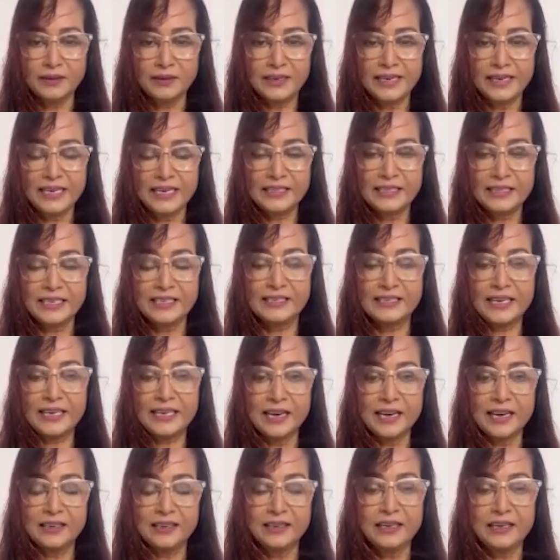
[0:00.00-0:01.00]
it's
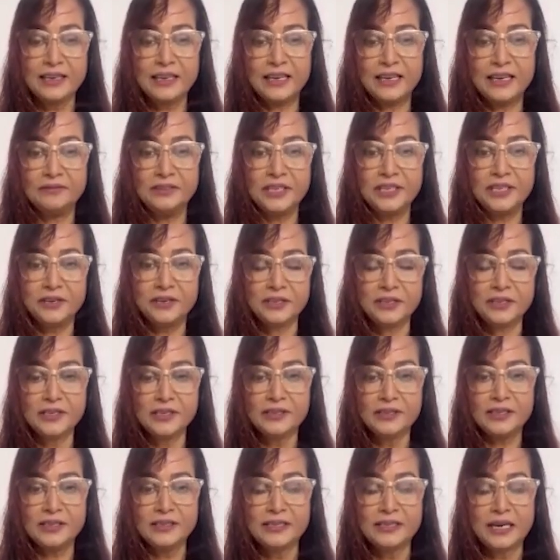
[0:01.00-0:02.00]
exactly 11
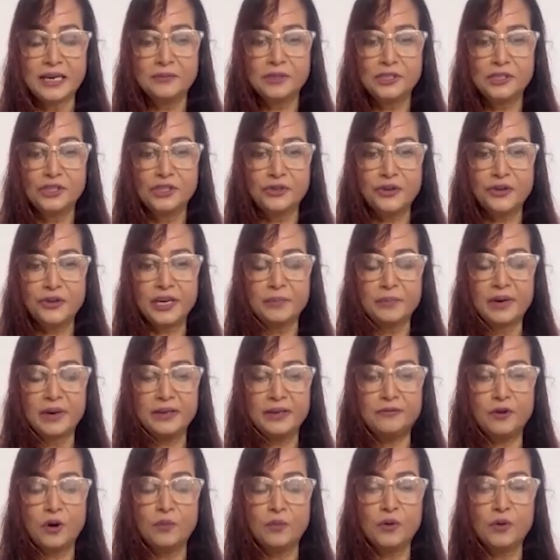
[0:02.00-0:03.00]
years since I was trained by
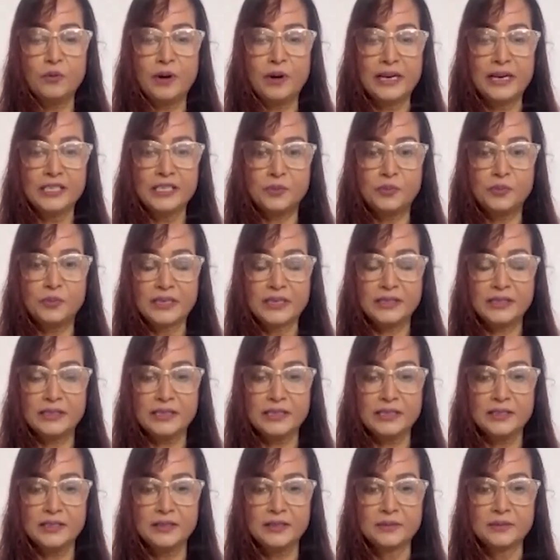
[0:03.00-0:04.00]
former Vice
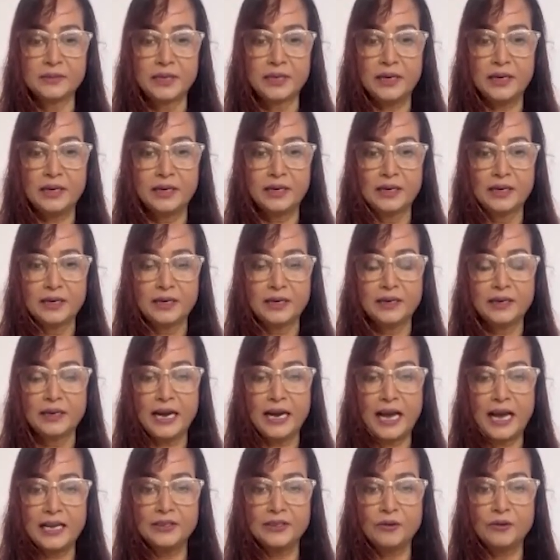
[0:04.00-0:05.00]
President
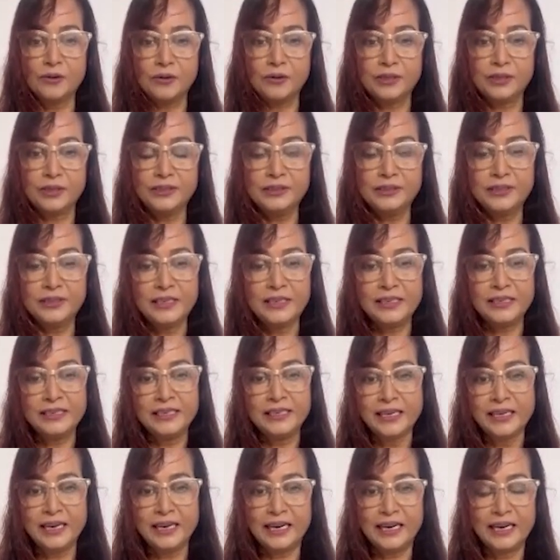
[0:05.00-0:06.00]
Al Gore
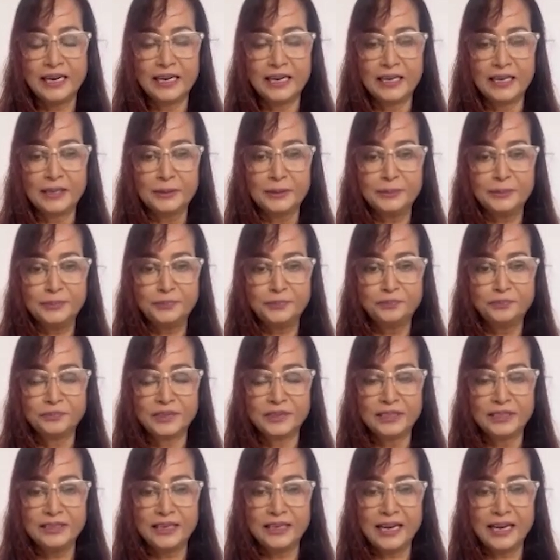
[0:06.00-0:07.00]

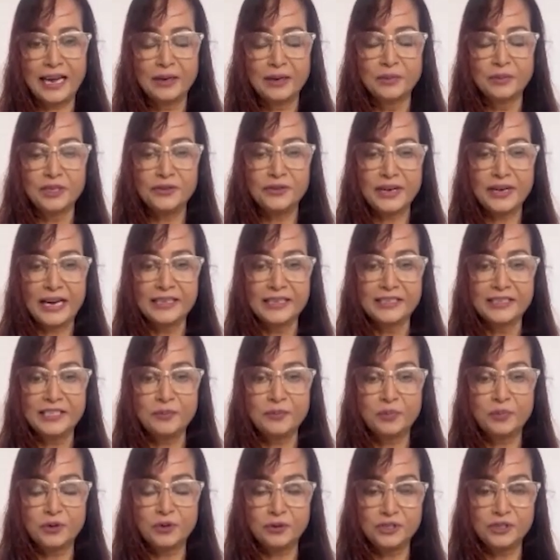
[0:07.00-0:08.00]
in the Climate
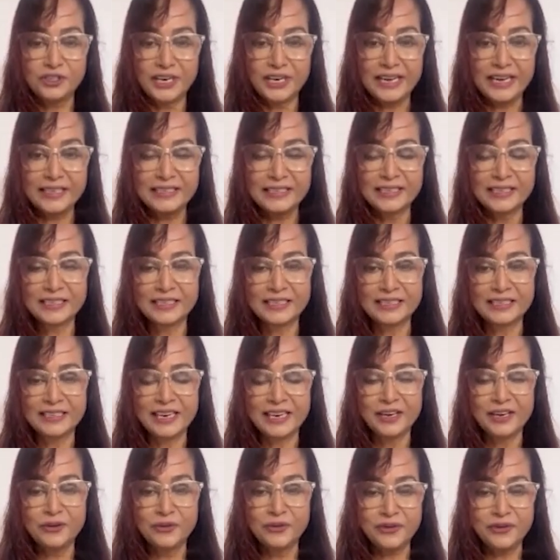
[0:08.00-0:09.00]
Reality Project
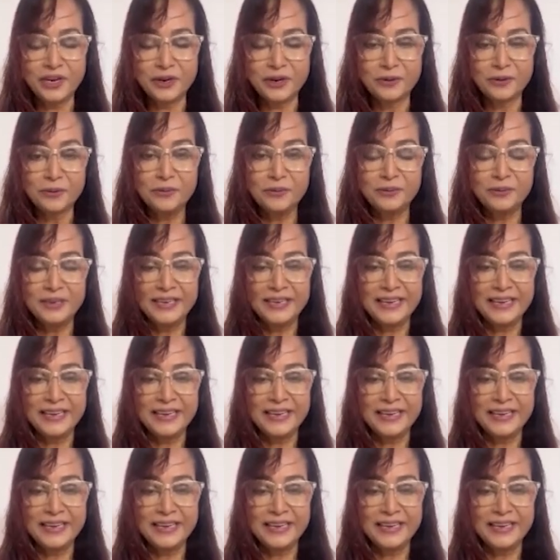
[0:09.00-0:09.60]
in Rio.